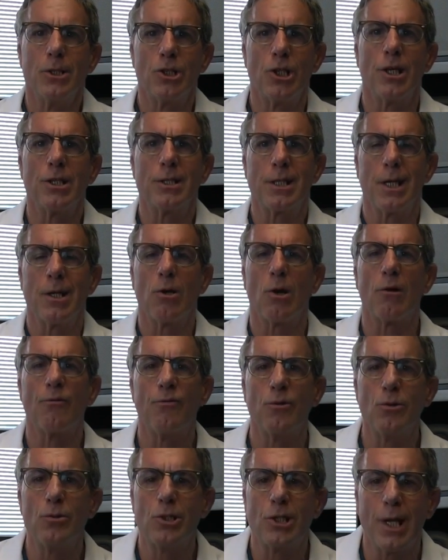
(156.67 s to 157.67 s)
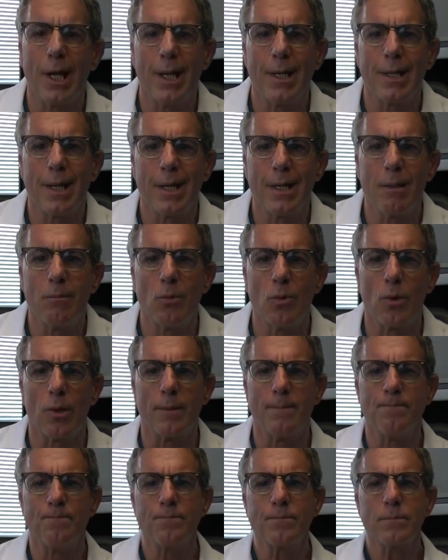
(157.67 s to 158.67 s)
just in our food chain anymore.